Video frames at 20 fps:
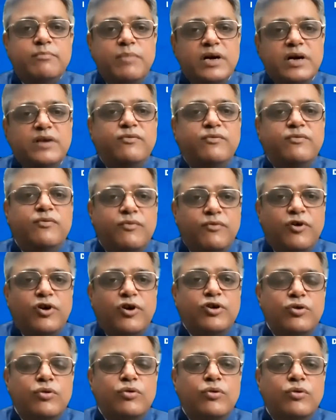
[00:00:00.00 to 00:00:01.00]
But for
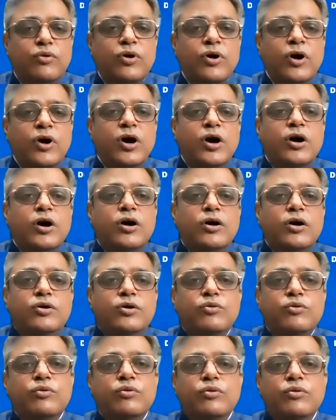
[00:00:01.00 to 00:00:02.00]
you
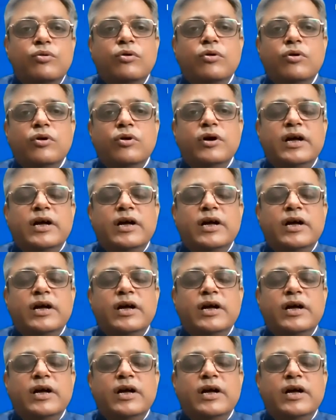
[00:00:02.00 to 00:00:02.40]
to